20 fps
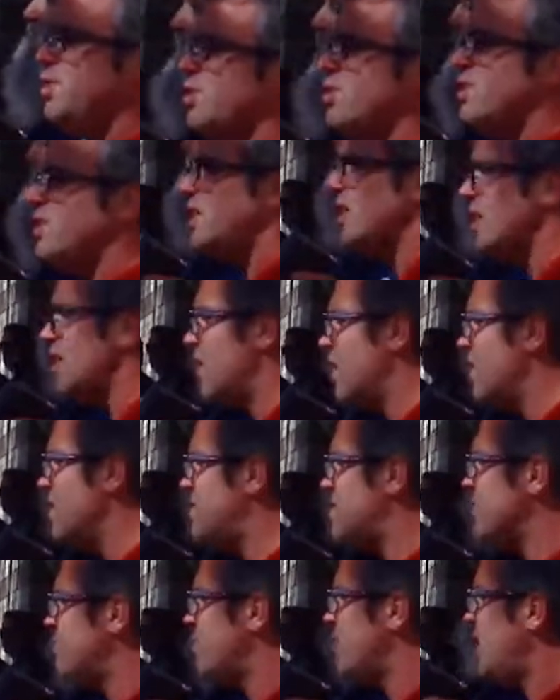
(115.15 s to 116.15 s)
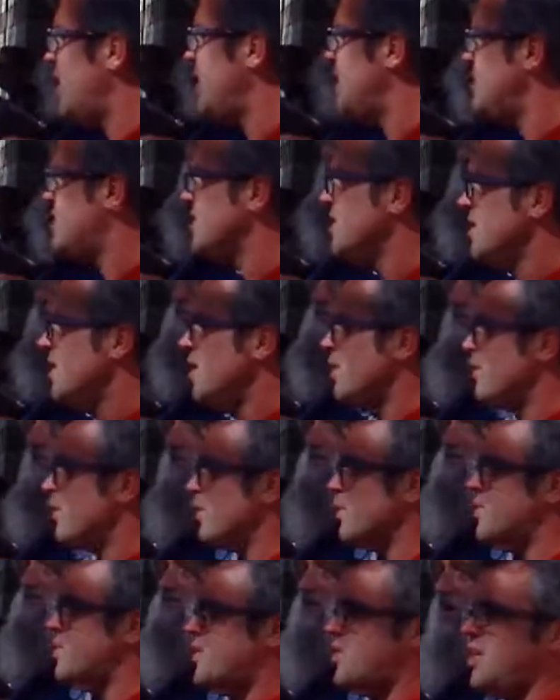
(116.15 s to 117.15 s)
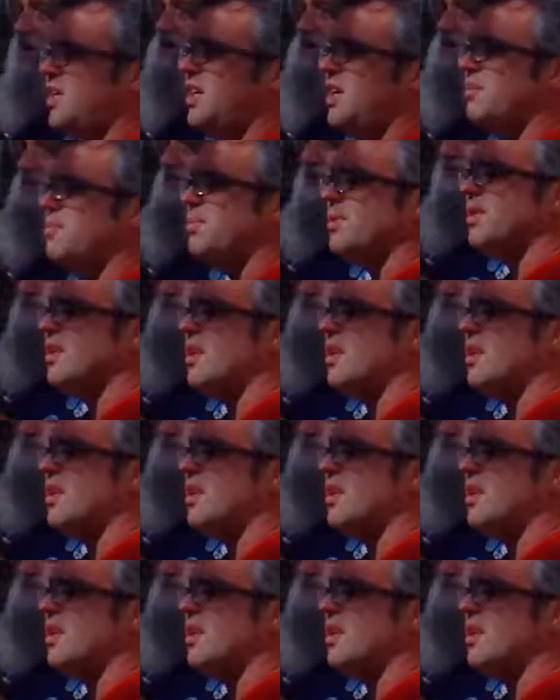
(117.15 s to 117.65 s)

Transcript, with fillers: if you can get art supplies for cheap.